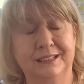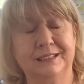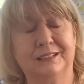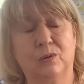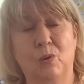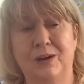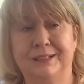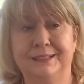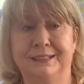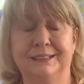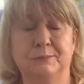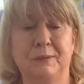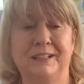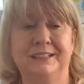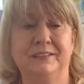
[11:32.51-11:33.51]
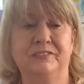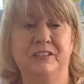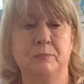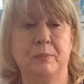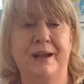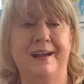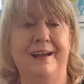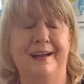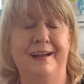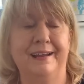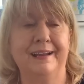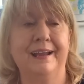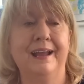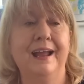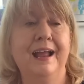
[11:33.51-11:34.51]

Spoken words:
it's quite expensive to buy.